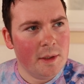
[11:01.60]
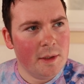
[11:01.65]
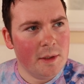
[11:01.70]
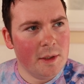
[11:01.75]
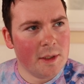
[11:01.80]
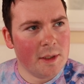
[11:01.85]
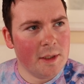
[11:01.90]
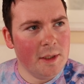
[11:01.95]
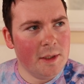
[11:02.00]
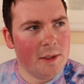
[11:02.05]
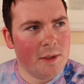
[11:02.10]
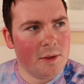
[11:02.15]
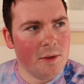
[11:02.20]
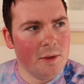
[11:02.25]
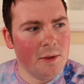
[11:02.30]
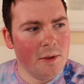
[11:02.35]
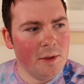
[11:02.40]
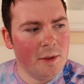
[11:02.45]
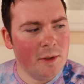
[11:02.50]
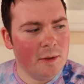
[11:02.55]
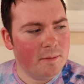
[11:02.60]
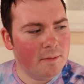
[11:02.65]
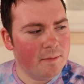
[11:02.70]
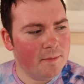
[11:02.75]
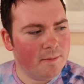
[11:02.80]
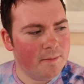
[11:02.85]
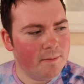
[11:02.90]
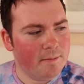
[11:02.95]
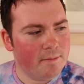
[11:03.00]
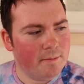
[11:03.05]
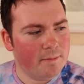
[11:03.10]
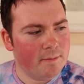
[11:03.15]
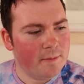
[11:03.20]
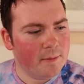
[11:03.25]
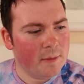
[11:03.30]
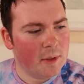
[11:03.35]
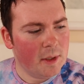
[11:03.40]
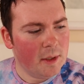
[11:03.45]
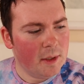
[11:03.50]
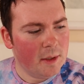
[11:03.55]
Just need to
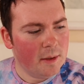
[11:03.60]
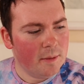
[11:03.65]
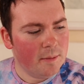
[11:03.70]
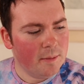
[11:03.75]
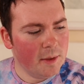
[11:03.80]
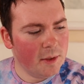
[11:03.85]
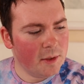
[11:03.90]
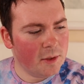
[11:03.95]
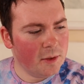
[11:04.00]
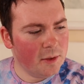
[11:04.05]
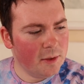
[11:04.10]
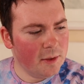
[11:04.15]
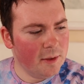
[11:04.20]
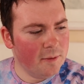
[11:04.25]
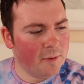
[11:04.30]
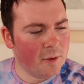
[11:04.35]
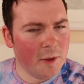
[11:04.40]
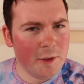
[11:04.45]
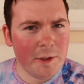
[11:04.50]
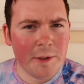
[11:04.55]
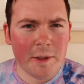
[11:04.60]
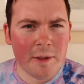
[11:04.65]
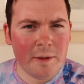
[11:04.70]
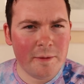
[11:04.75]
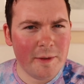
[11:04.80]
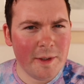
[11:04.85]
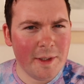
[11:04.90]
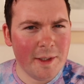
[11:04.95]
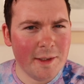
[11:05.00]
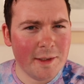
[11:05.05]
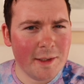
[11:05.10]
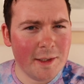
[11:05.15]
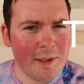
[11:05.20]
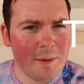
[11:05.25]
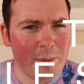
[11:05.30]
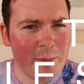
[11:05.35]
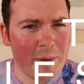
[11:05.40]
make sure that you've got your fingers in the